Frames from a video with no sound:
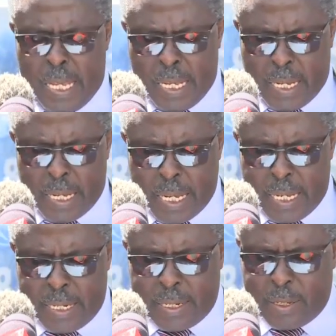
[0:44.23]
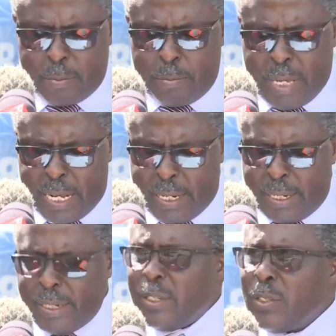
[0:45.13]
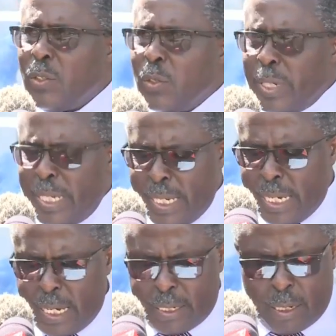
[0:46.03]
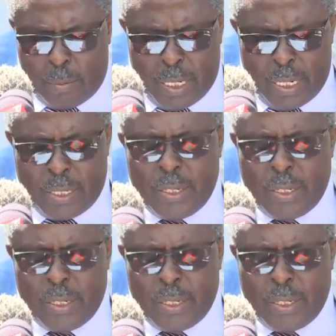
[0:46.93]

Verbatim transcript: Gains made during examination